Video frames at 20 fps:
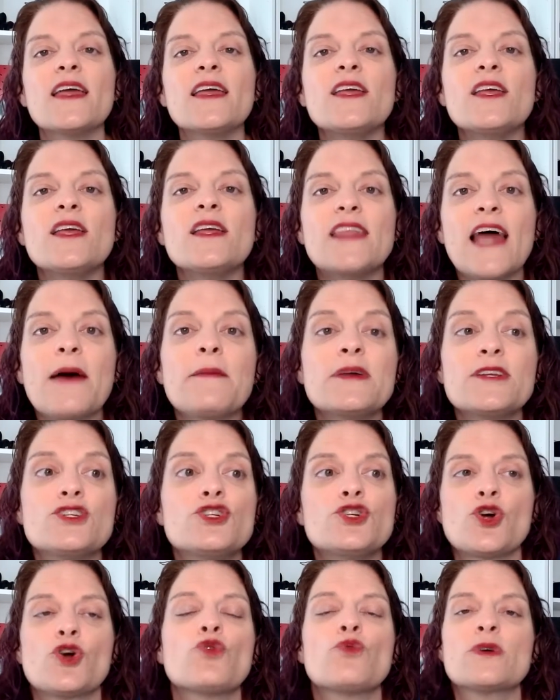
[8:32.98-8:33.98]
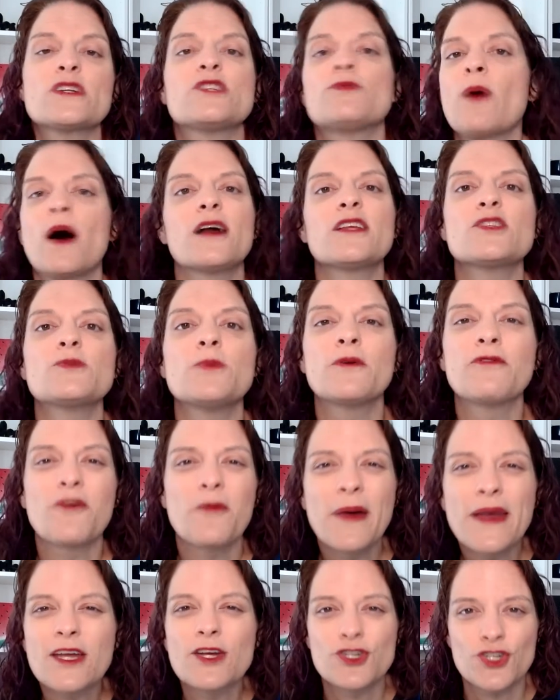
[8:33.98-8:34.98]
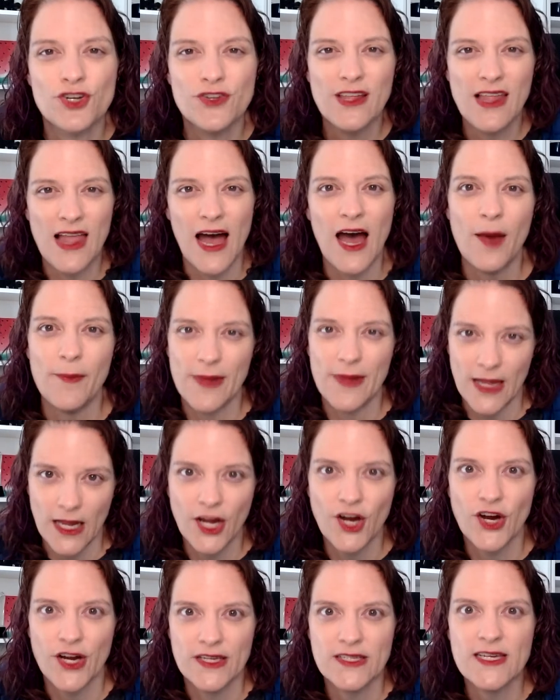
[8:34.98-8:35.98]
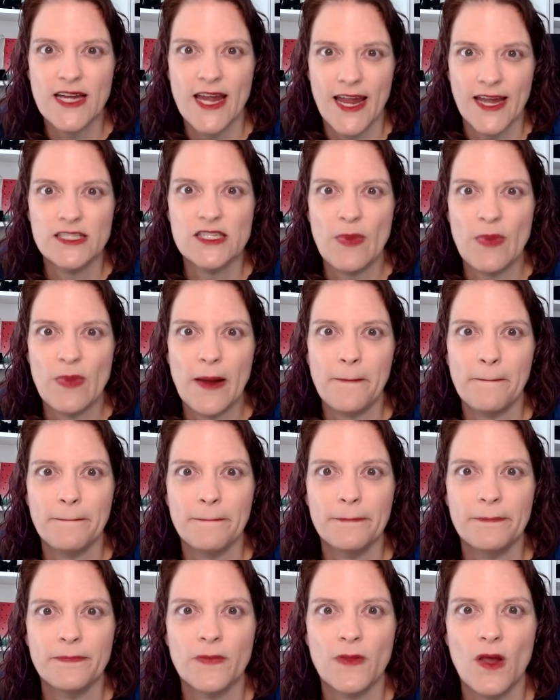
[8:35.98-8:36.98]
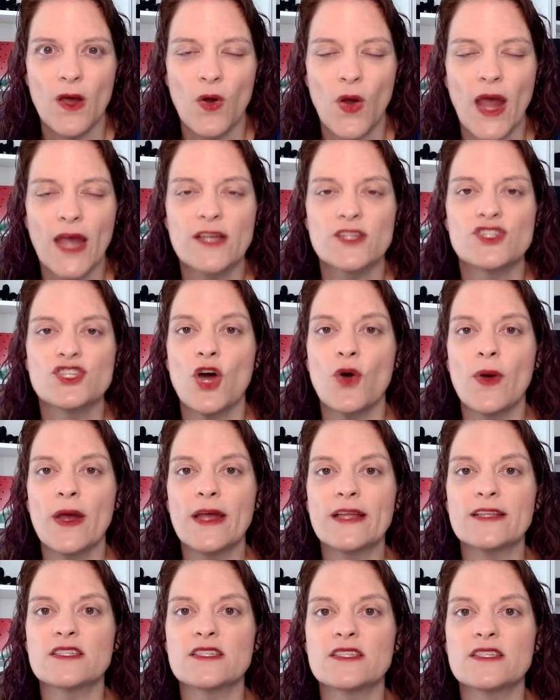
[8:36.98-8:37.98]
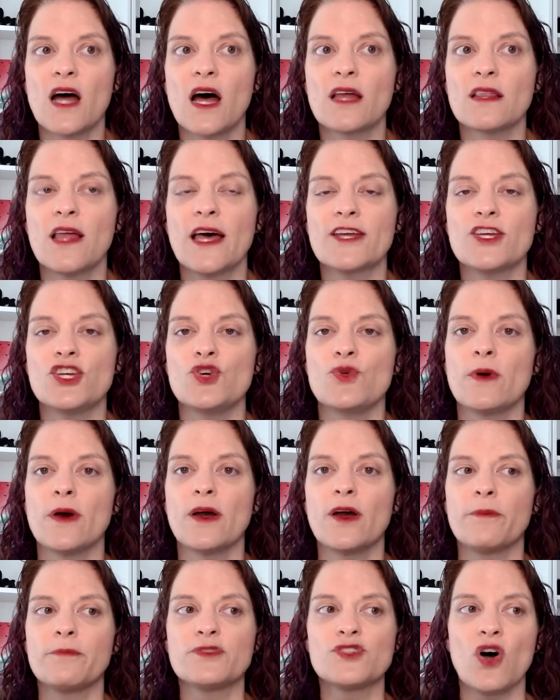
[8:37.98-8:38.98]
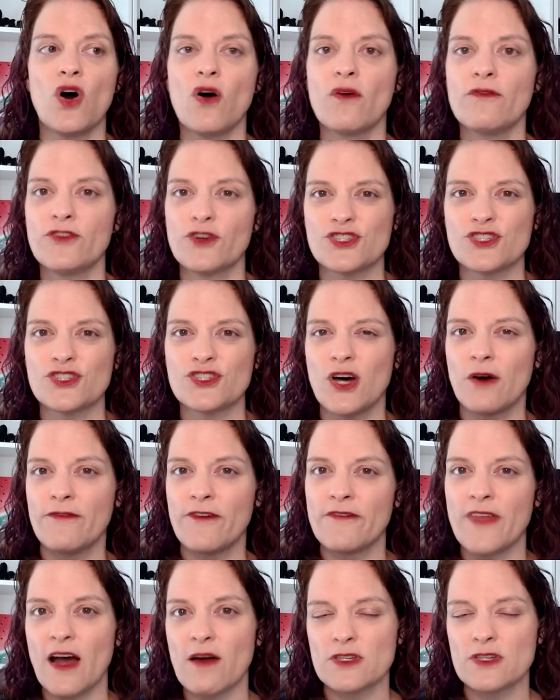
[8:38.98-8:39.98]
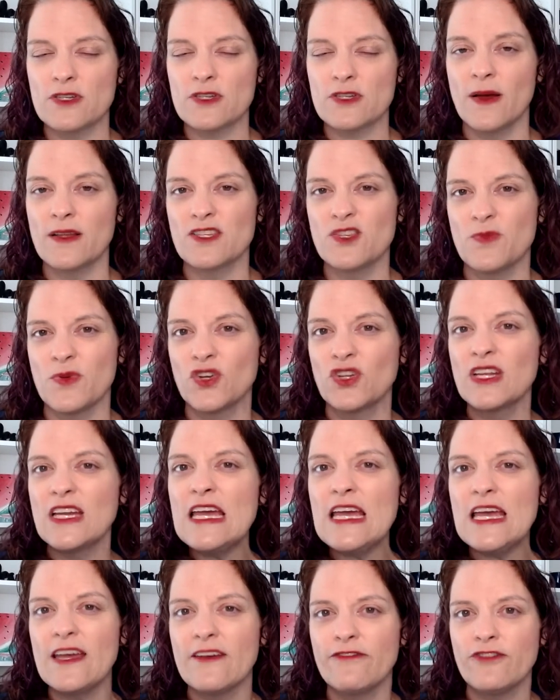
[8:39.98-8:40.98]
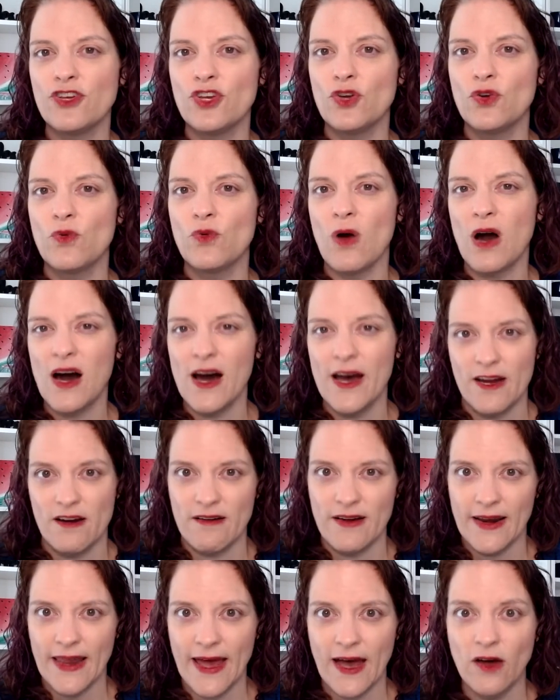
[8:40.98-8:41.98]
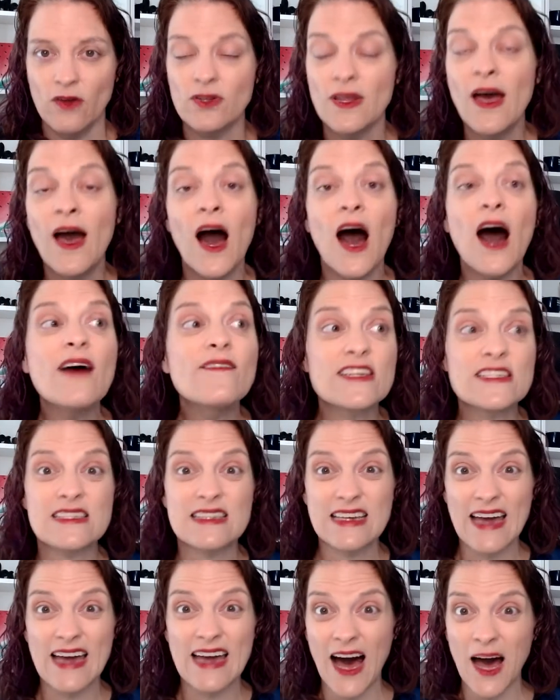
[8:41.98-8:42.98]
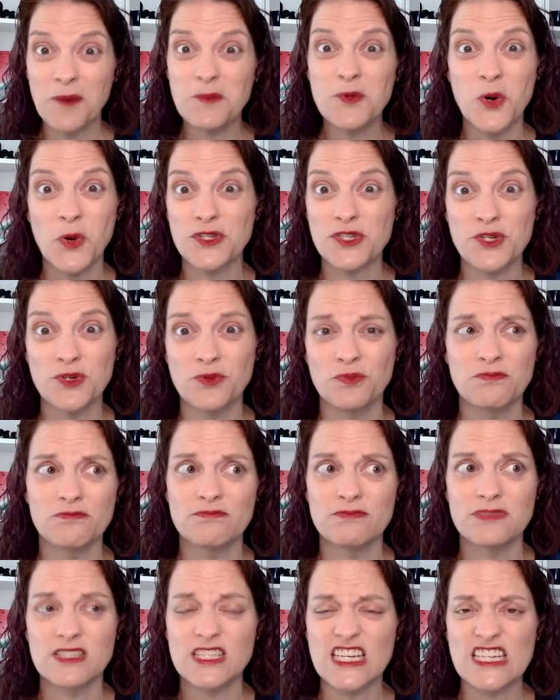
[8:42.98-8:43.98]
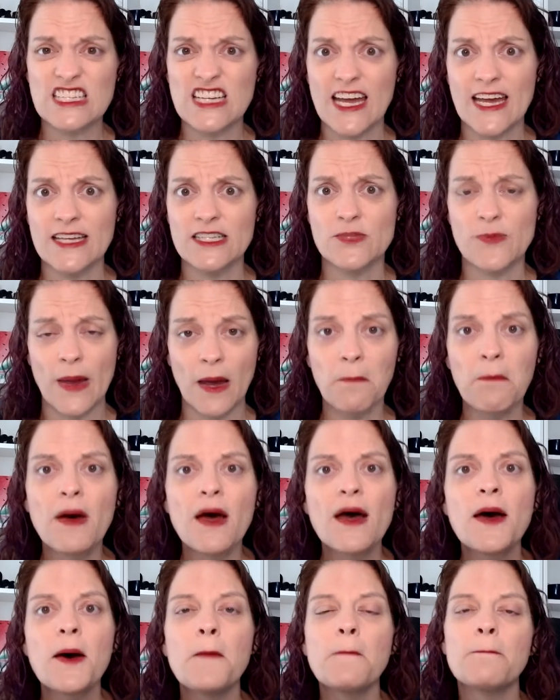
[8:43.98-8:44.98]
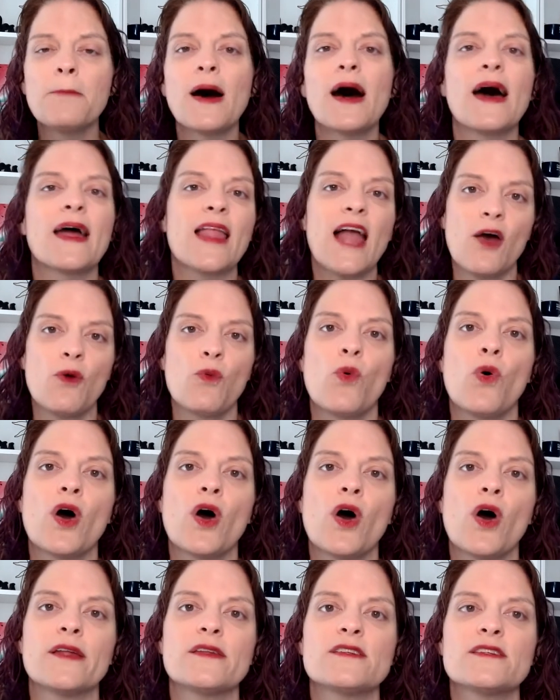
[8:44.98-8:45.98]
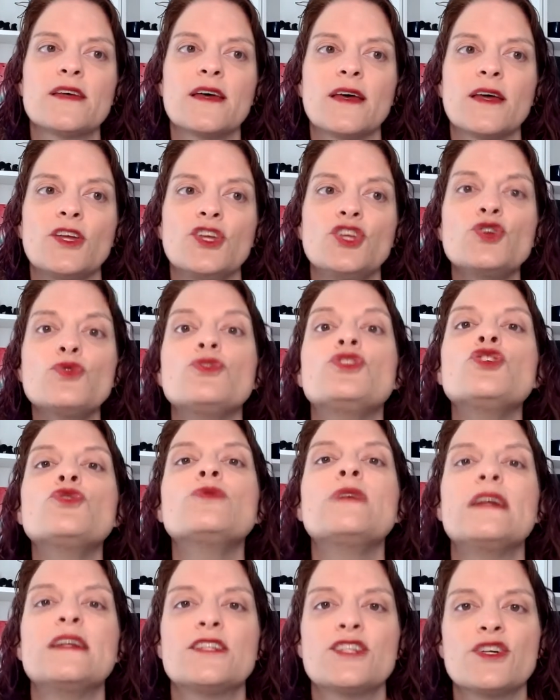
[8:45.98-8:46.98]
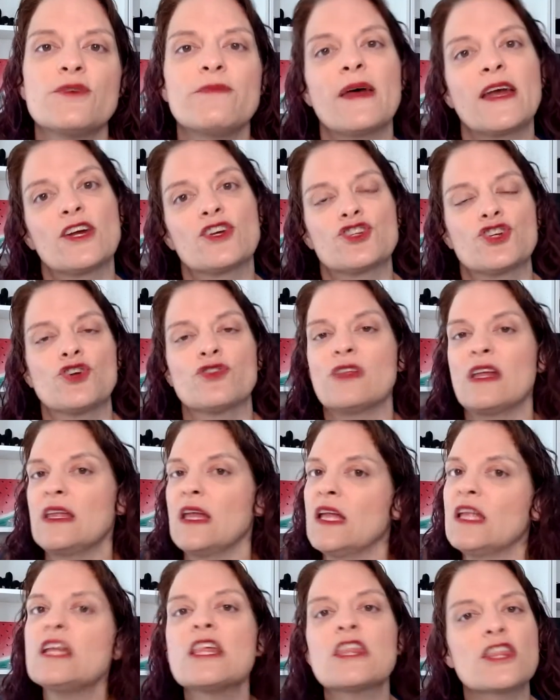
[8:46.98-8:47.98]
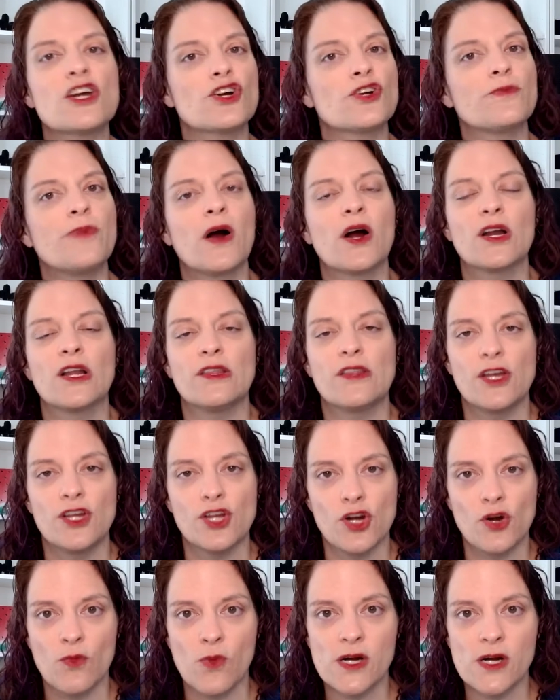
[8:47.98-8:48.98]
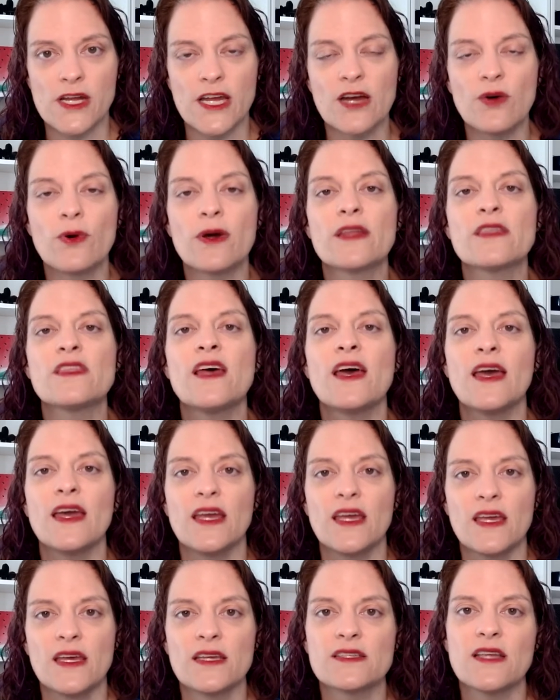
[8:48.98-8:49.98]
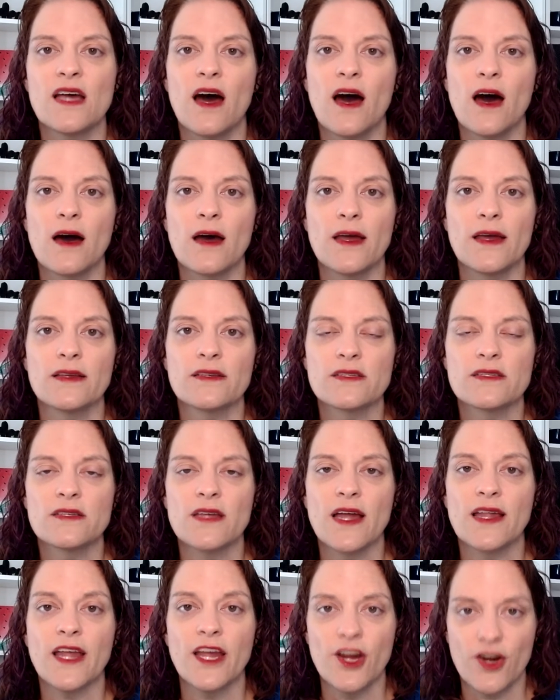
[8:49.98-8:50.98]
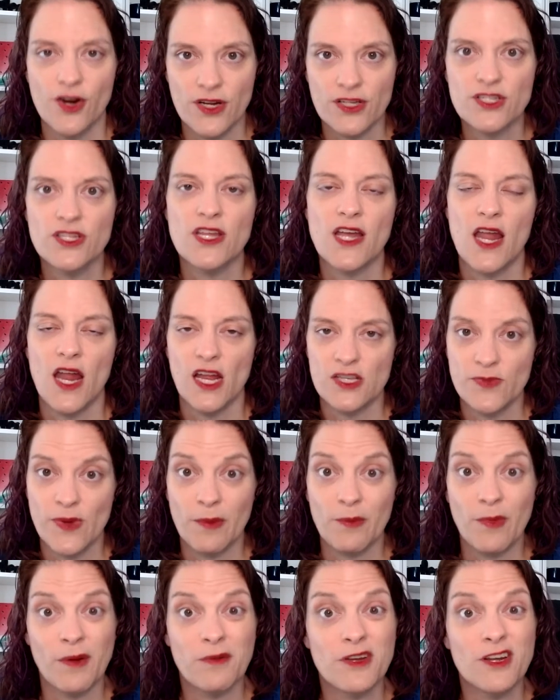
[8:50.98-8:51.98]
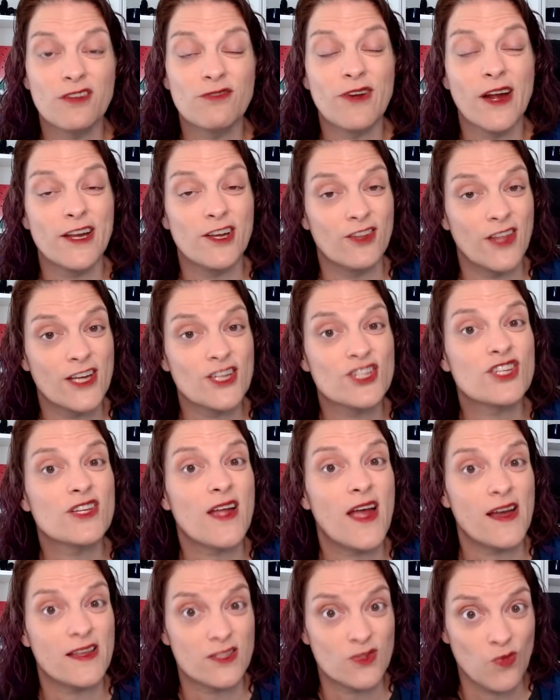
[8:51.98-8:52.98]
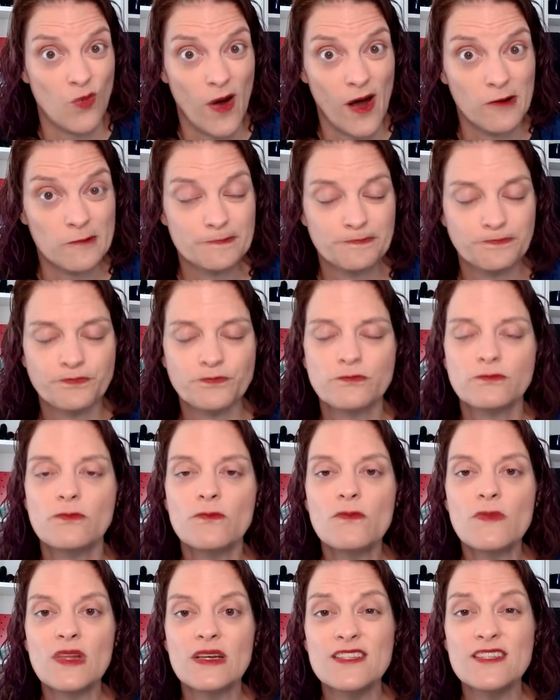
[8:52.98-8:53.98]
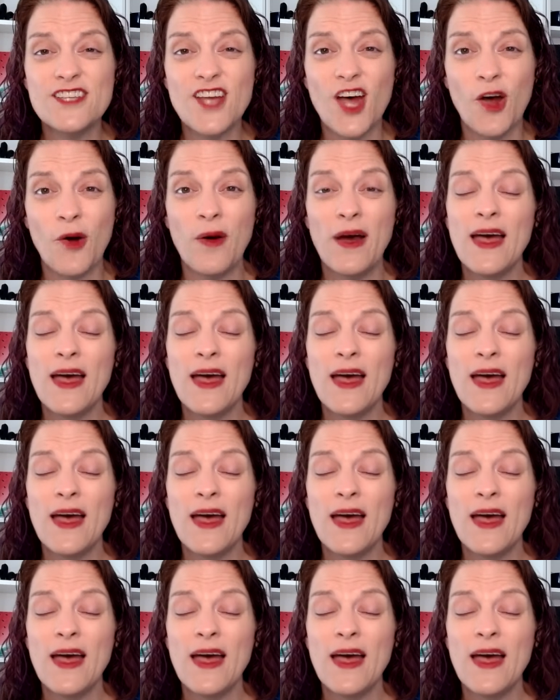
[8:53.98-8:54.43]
that means you're responsible for making sure that I'm adhering to CAN-SPAM. Okay, so it's not like you absolve yourself of that responsibility if you hire it out. Obviously, I'm going to stick to CAN-SPAM, but I want you need to make sure that any third party that you're working with is adhering to the CAN-SPAM regulation as well. So,